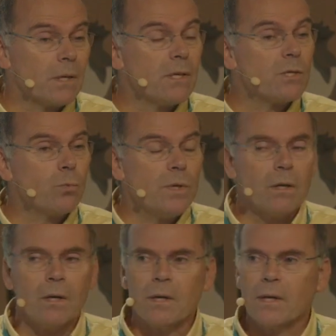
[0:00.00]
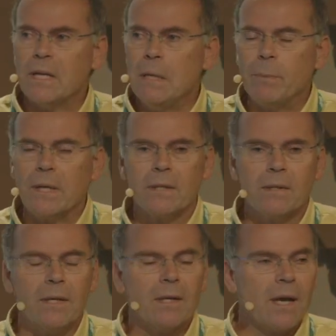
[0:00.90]
because we are keeping
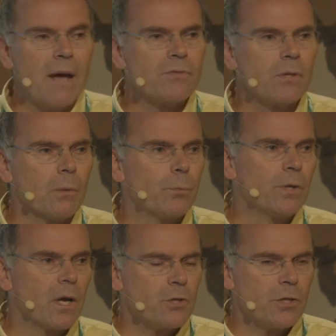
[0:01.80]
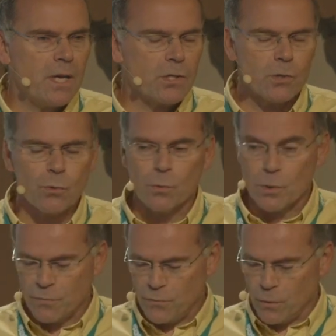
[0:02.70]
uh, livestock production as a
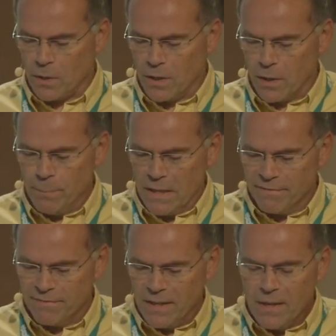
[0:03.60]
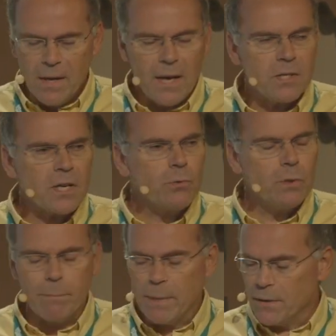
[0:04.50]
source for our beef. And it's
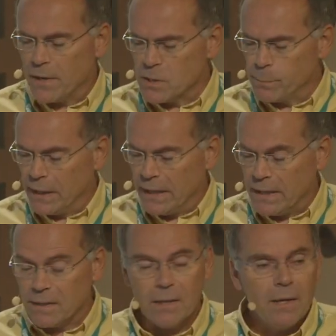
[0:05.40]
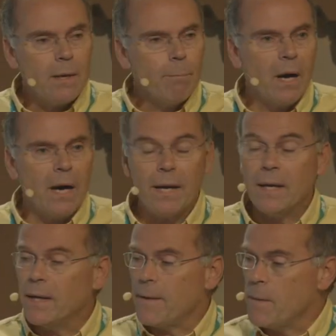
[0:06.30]
actually better explained by
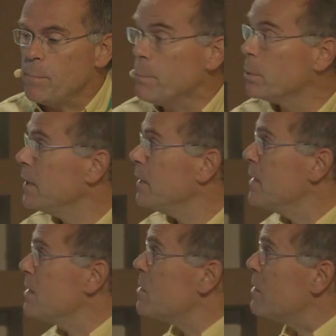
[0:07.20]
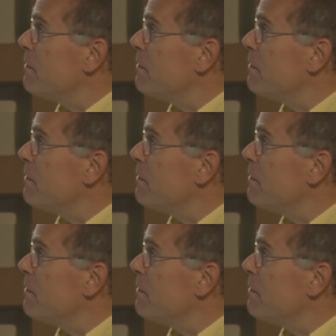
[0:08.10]
uh, the people in this